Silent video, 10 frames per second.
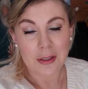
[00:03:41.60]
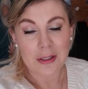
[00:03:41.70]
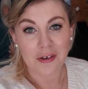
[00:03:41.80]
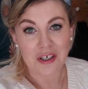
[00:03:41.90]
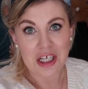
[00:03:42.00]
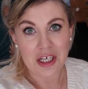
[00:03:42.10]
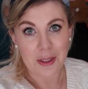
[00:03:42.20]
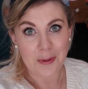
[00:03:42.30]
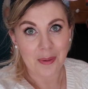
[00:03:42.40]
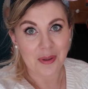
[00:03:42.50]
Sorry to
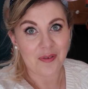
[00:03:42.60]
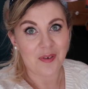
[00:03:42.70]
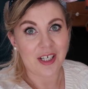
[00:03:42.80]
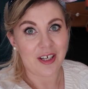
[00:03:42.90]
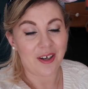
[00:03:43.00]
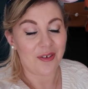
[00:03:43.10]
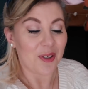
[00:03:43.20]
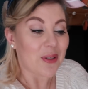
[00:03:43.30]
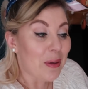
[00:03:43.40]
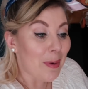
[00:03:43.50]
interrupt the video,
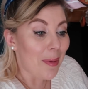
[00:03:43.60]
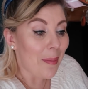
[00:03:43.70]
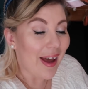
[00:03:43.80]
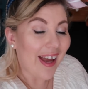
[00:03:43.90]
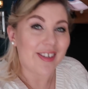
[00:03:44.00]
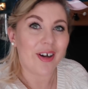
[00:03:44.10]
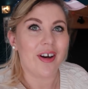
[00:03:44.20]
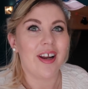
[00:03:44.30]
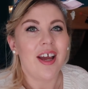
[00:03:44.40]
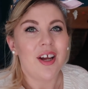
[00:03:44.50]
just got my mum hat on.